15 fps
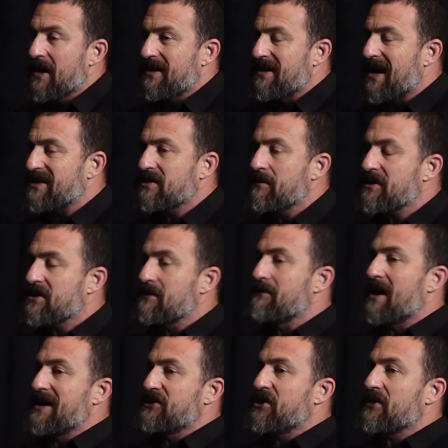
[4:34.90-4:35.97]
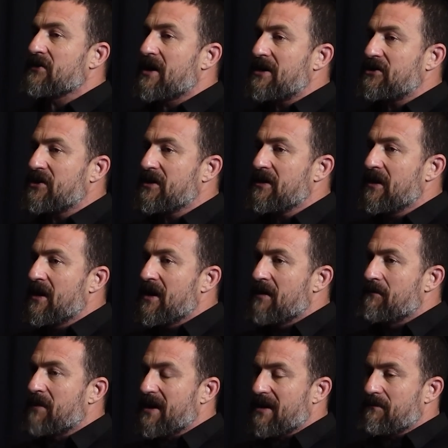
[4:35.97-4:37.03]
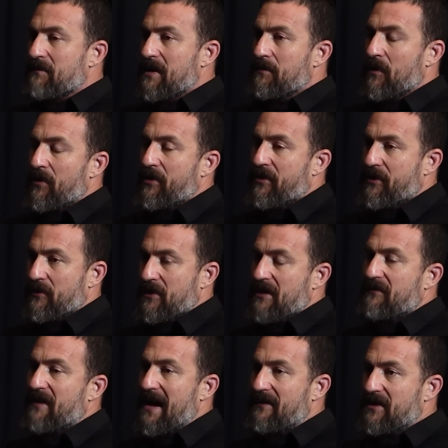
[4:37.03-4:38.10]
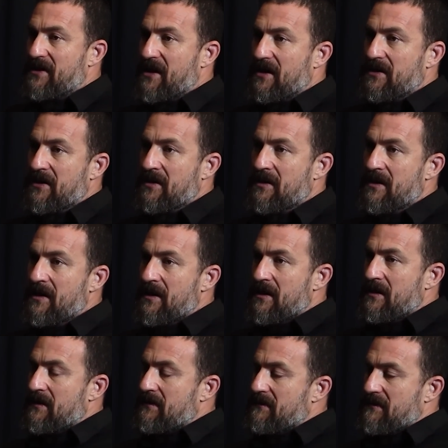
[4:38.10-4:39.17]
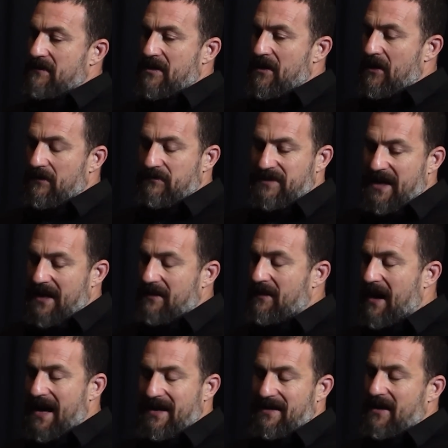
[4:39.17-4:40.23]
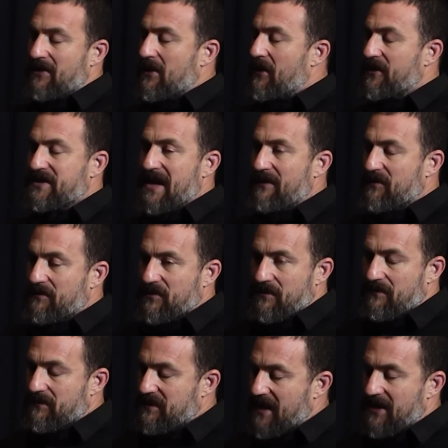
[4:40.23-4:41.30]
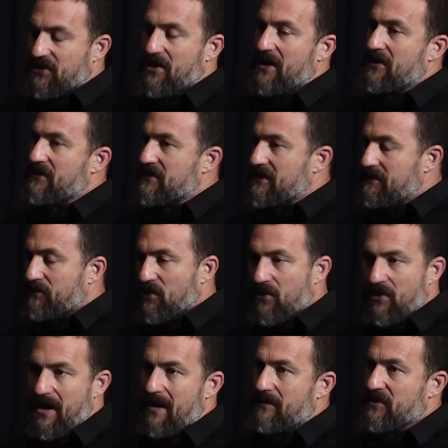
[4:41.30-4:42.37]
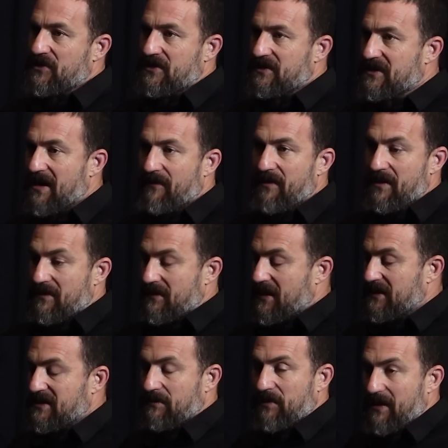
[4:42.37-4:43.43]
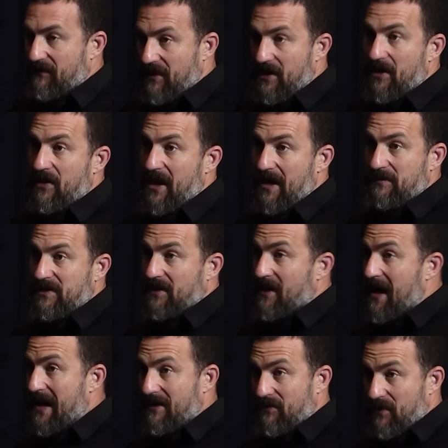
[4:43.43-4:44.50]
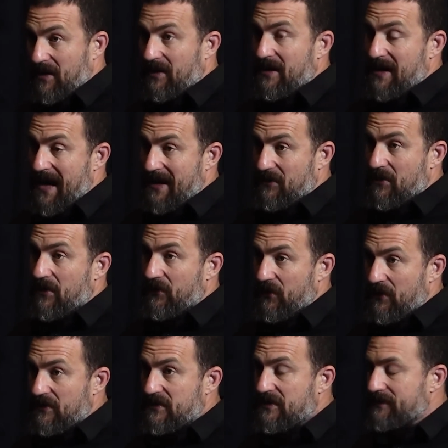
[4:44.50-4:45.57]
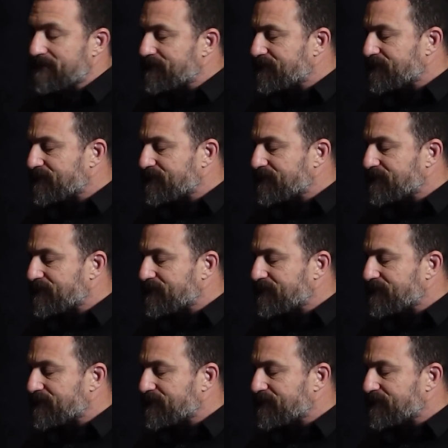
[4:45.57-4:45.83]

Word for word: Not so much in my generation, but in people 35 and younger. I hear all the time from day traders and programmers and stuff and kids that play video games, a lot of Ritalin, Adderall use.